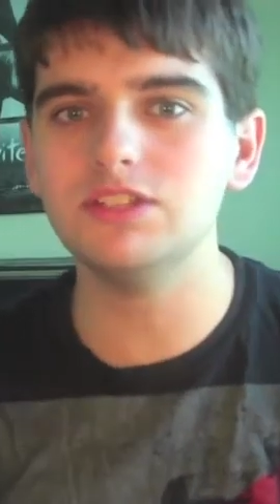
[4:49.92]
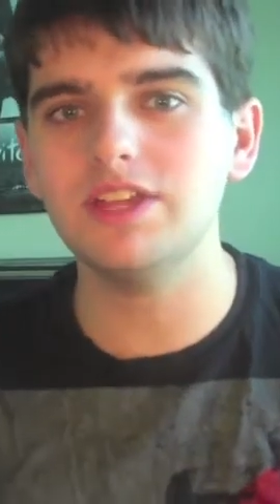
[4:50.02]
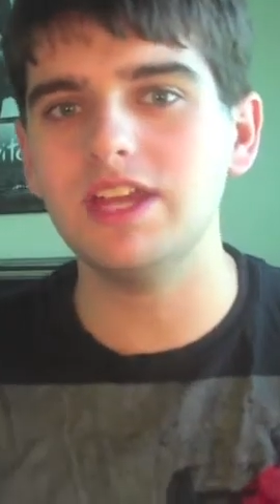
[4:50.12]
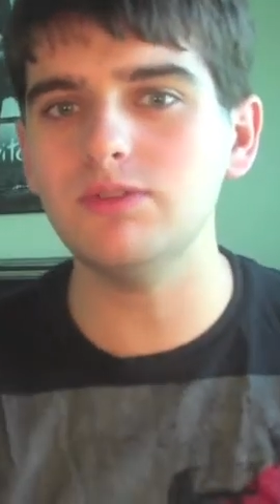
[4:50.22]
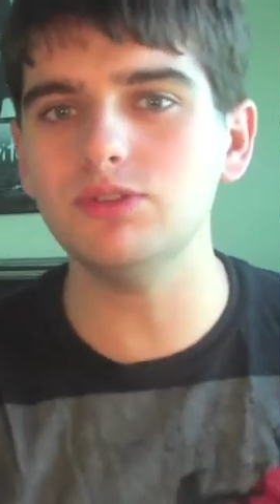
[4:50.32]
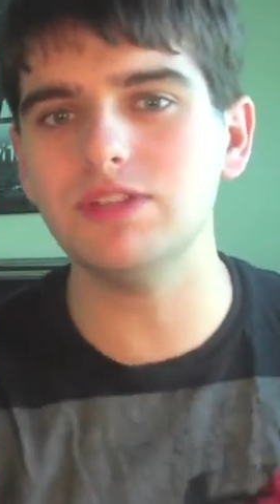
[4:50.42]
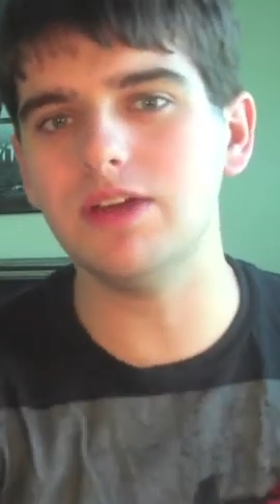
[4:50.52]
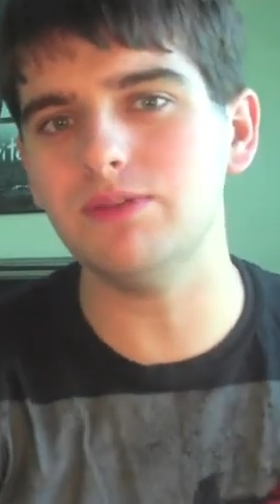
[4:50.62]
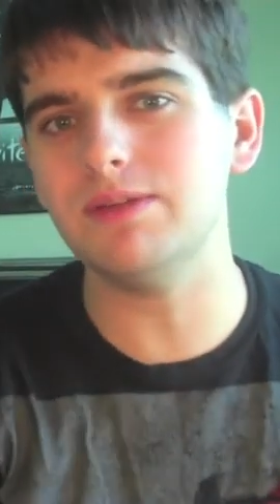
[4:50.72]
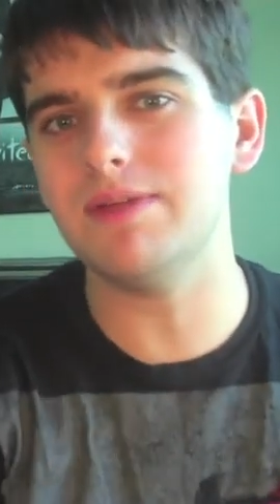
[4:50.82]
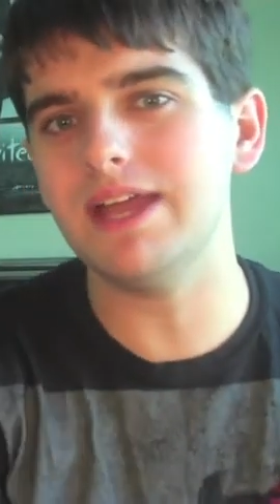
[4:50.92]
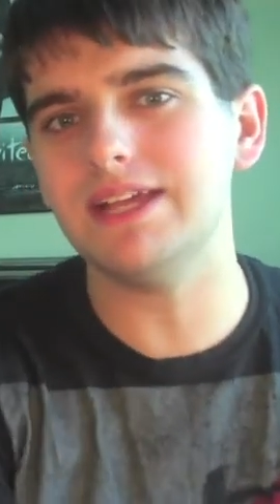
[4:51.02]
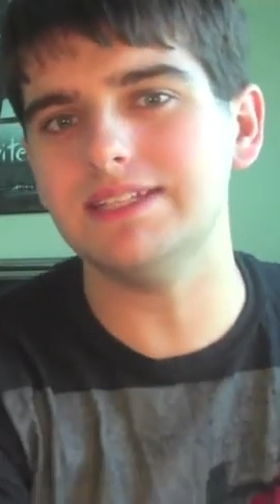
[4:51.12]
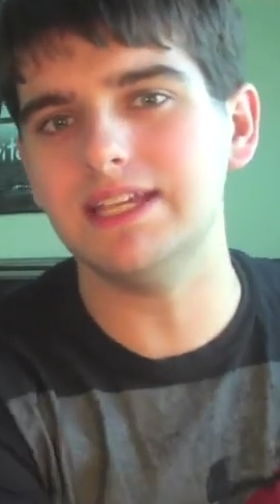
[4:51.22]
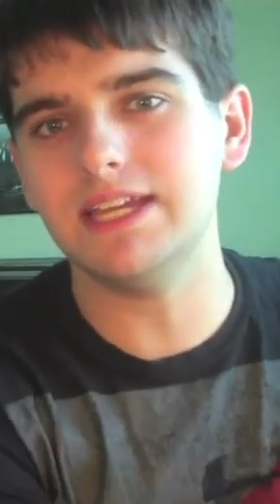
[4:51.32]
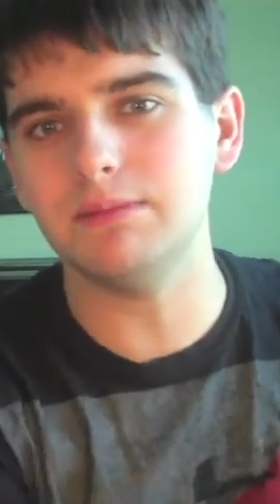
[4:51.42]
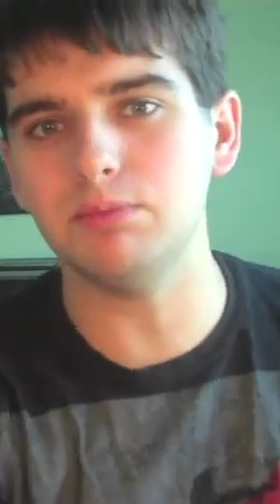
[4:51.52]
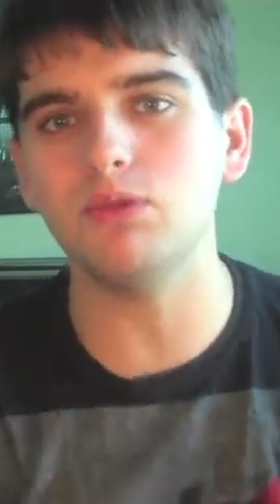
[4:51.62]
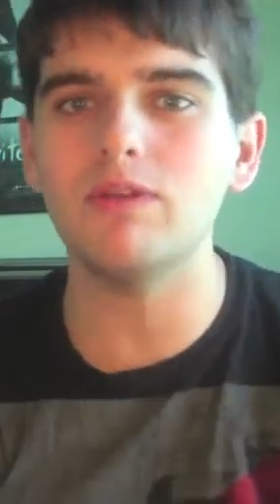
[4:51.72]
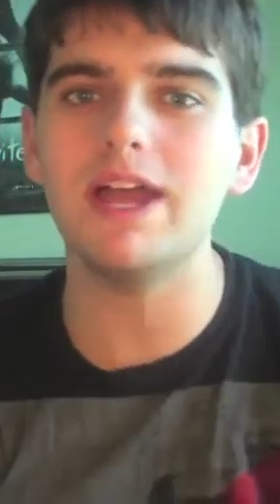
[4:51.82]
the Evil Dead remake is hitting
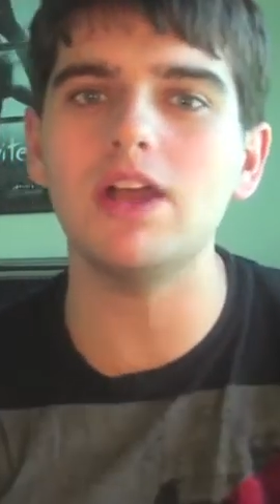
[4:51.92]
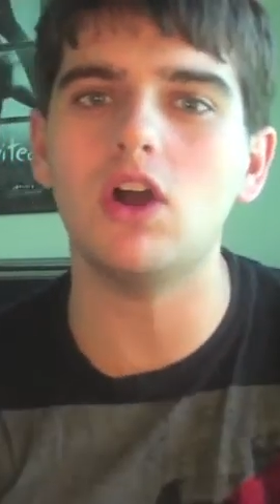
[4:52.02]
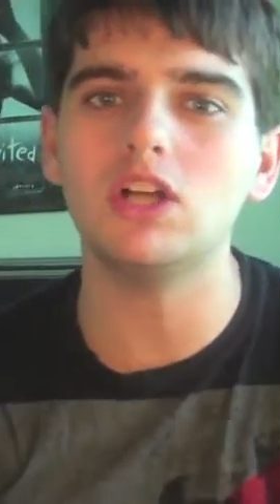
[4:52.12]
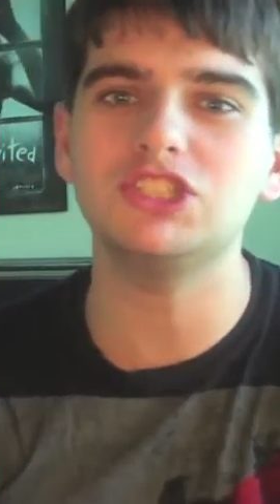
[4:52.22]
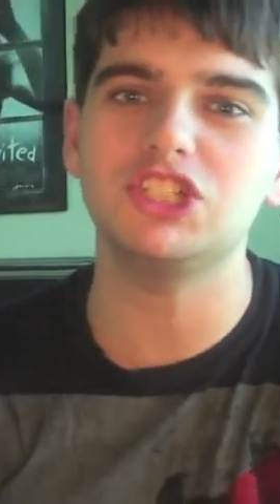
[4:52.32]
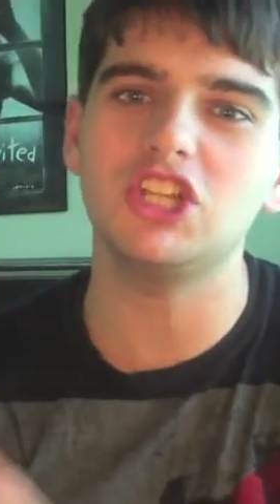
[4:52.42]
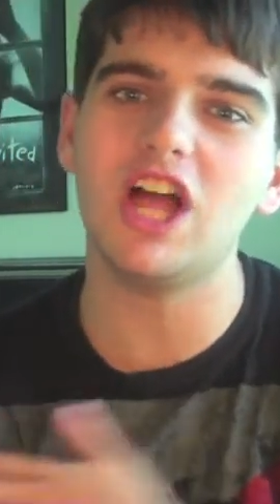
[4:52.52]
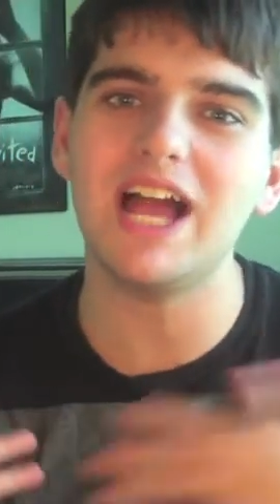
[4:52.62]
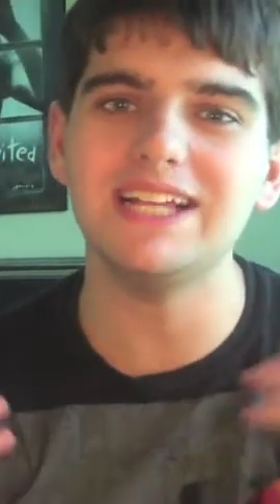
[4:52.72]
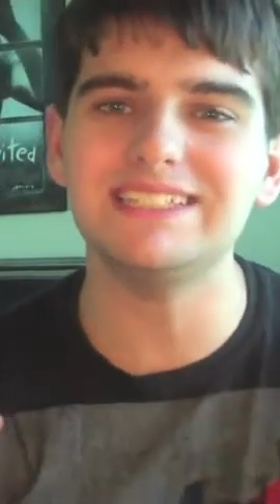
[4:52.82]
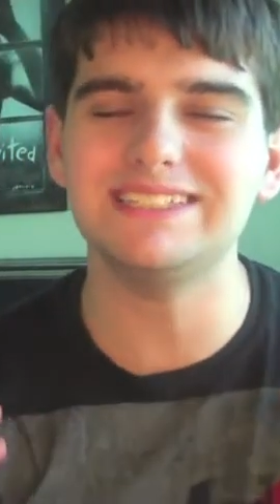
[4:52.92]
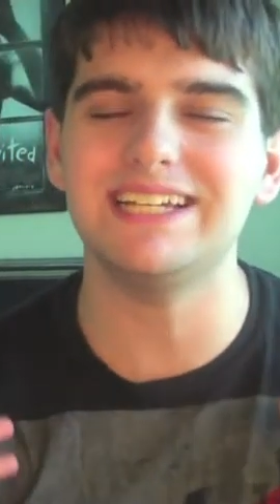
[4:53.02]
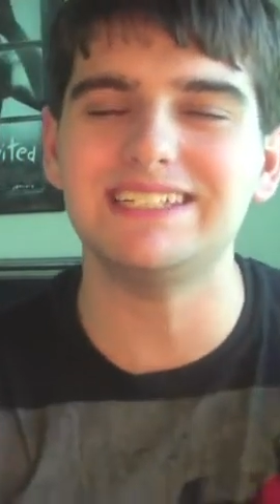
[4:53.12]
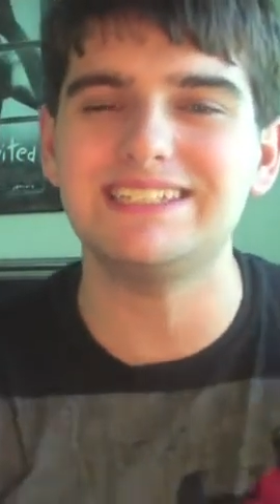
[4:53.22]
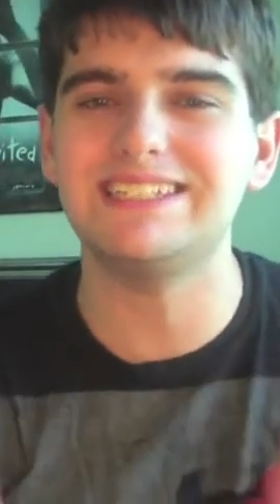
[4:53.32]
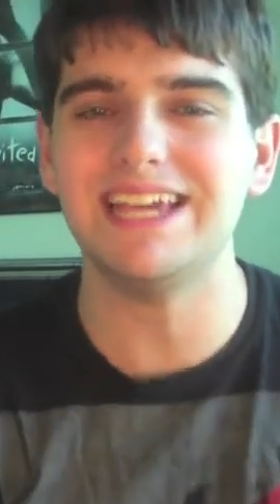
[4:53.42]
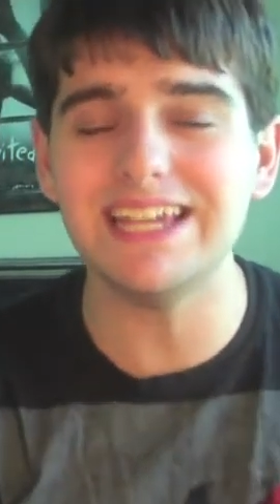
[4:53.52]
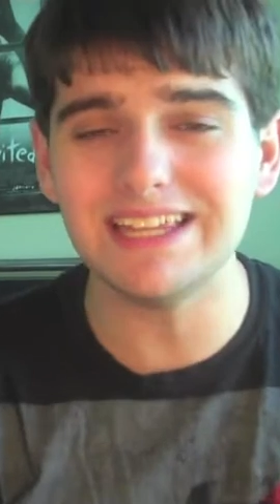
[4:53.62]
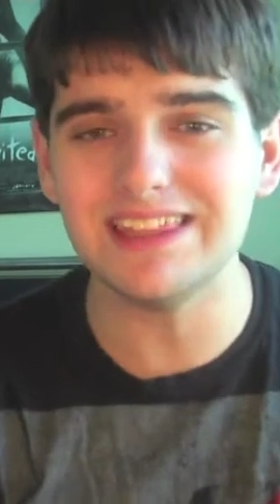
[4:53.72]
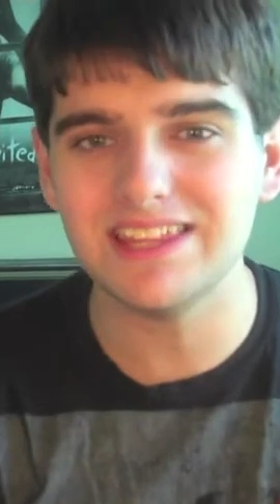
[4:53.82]
Blu-ray on July
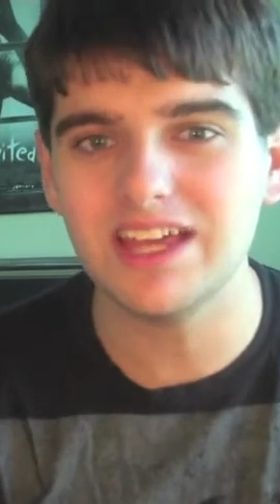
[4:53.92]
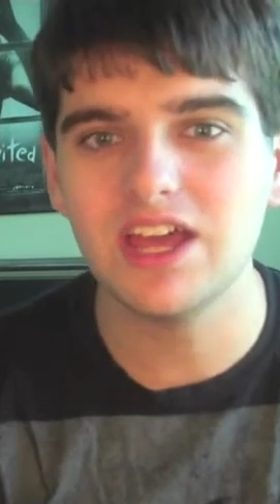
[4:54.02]
16th.